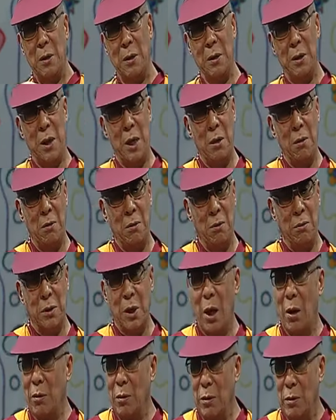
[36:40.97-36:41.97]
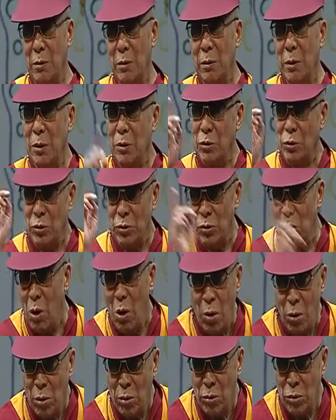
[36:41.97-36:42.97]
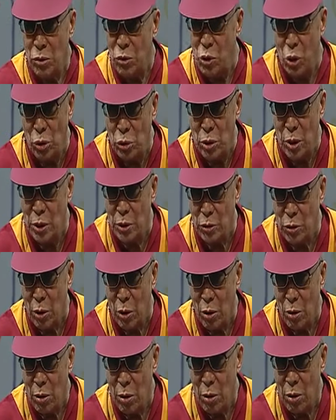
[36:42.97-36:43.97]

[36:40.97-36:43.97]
then look down. Wrong, totally wrong.